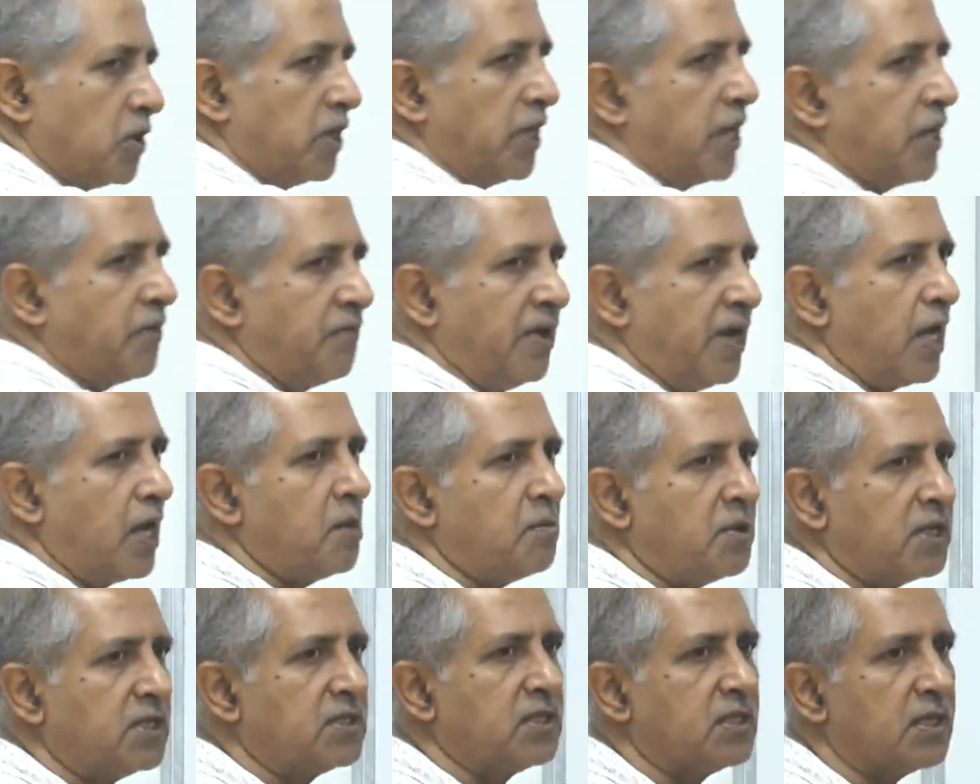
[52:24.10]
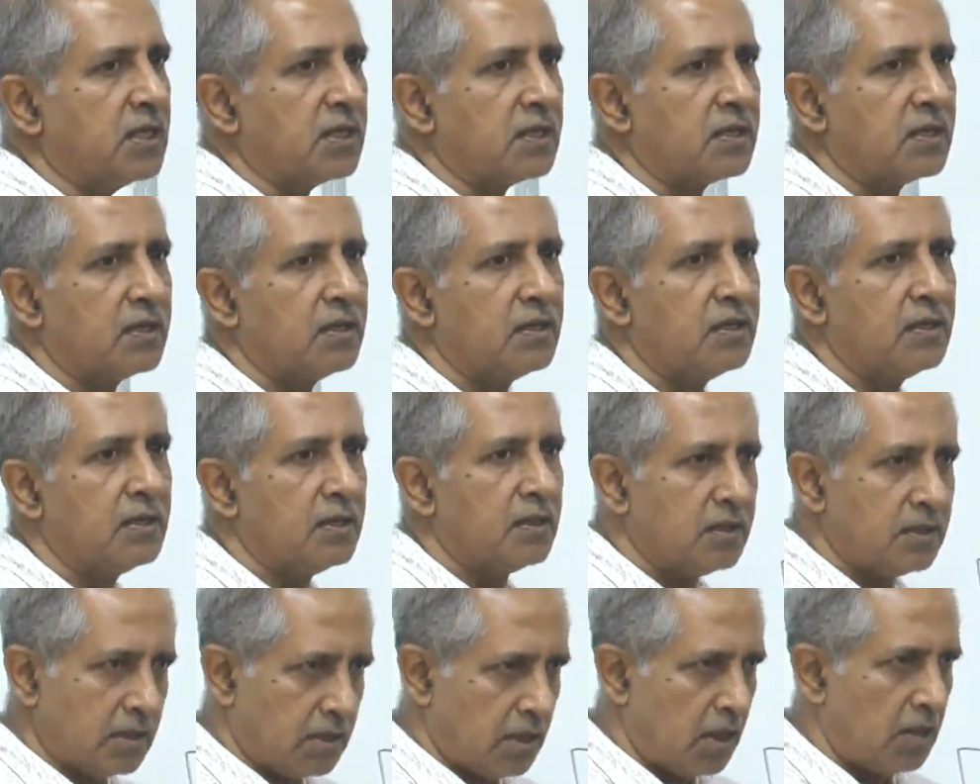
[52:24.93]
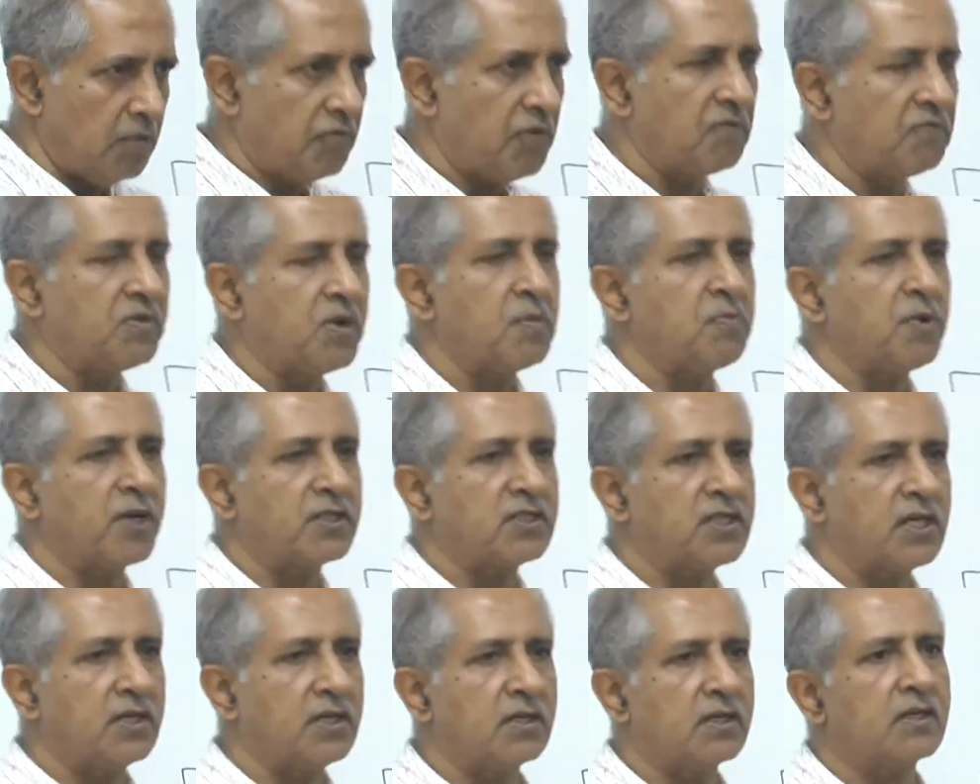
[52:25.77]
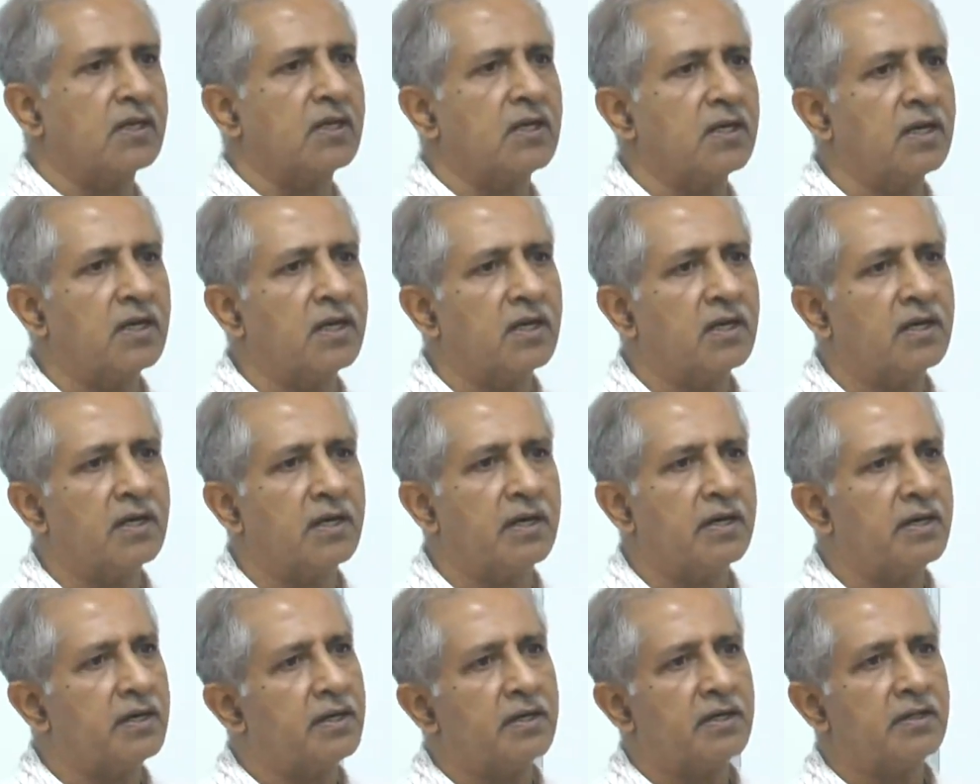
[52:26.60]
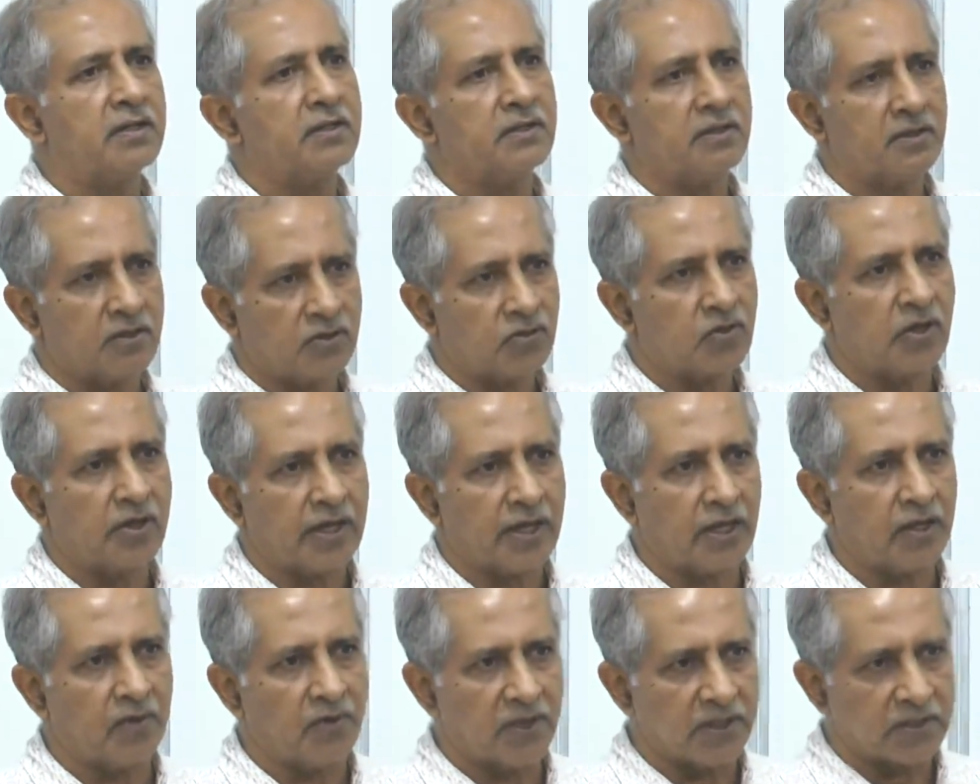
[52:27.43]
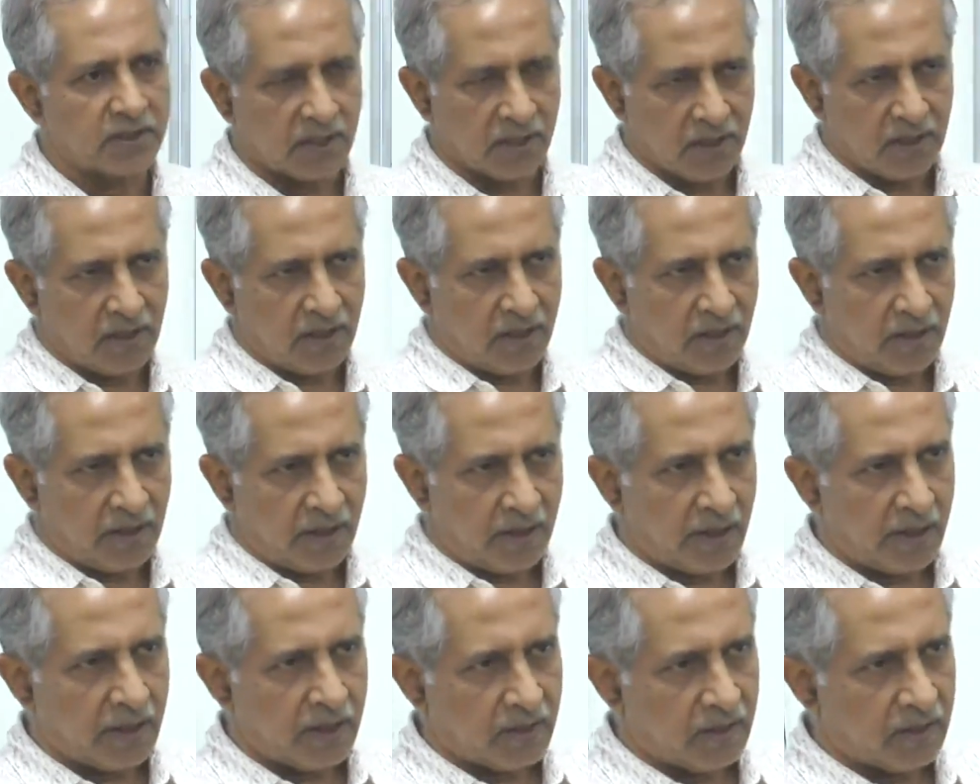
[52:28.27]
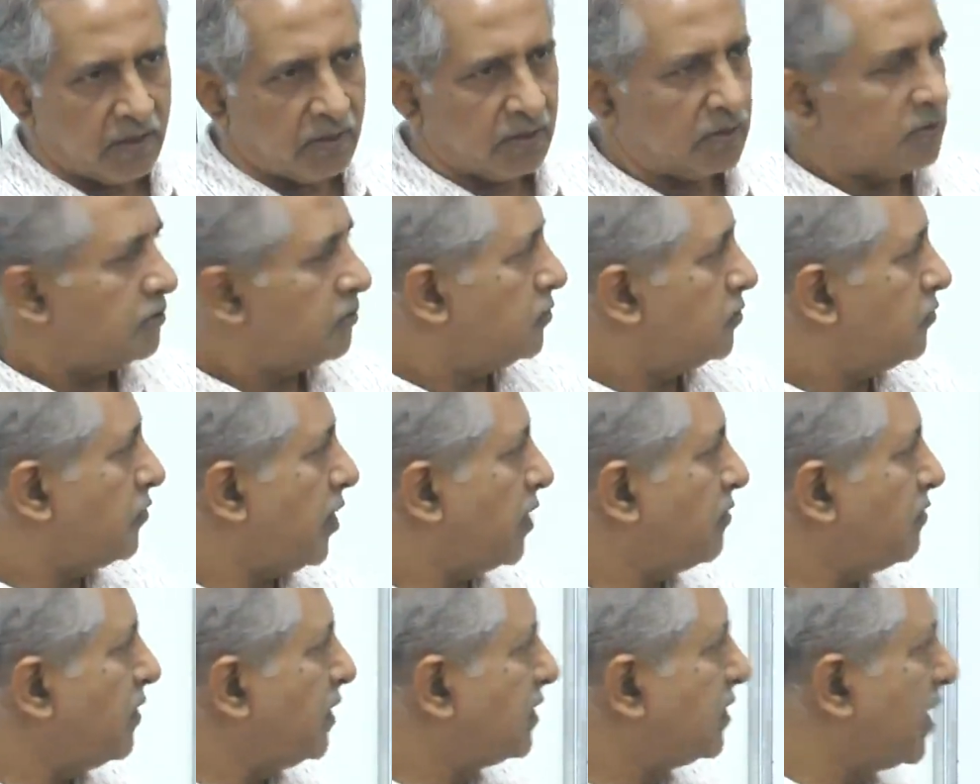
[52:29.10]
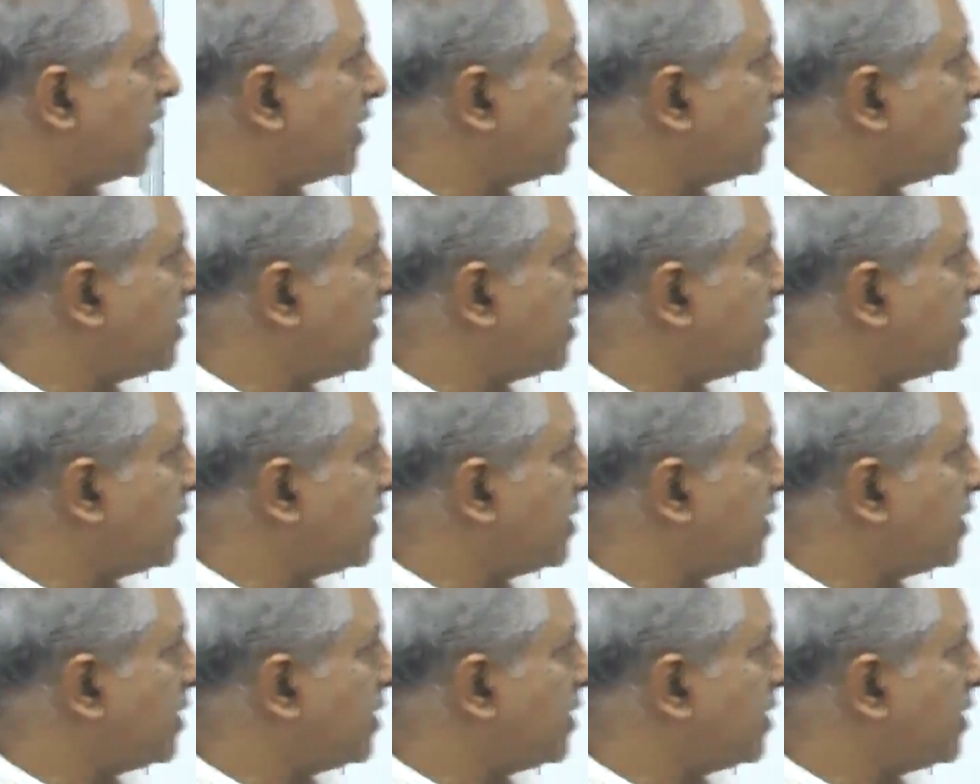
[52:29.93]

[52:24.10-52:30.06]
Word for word: liquid elements here. 50%. So, in other words, when we say